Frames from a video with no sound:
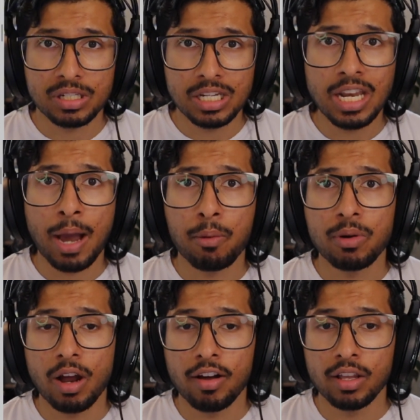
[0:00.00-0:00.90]
I would
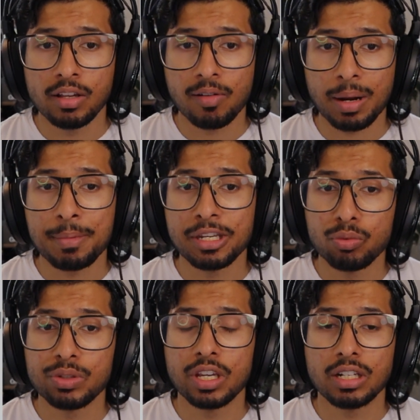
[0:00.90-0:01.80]
recommend
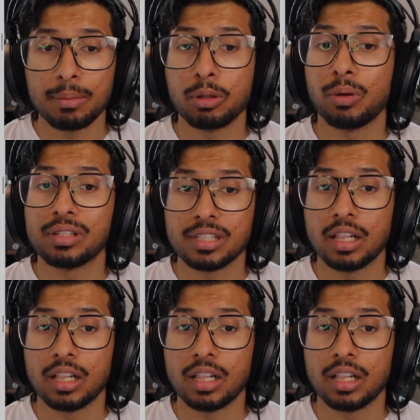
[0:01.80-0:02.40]
using WSL,